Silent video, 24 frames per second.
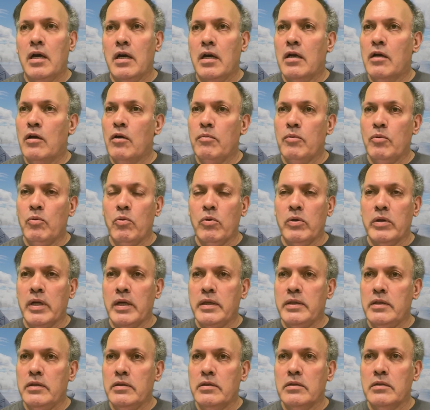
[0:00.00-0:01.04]
Global War
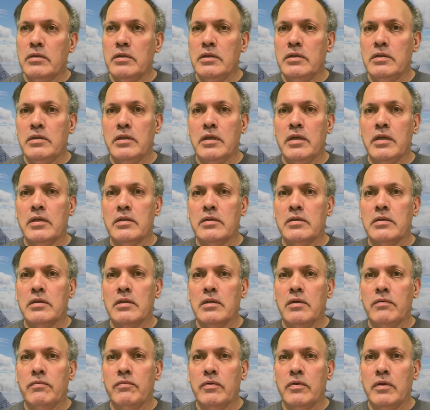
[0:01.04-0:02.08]
1936
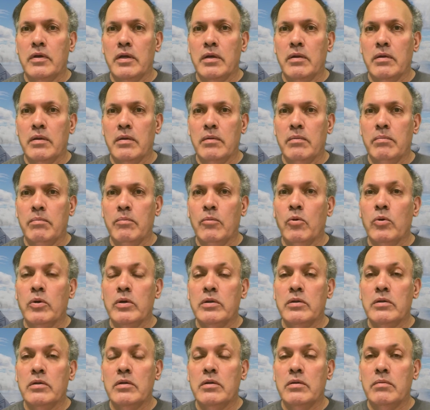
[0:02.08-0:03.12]
for
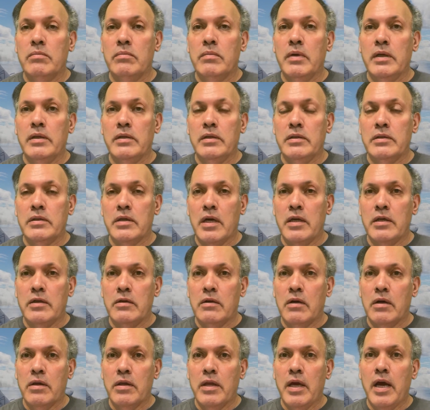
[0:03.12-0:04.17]
Morton, the main designer
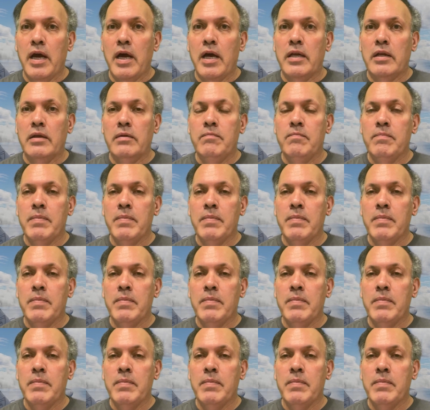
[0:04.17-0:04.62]
on that.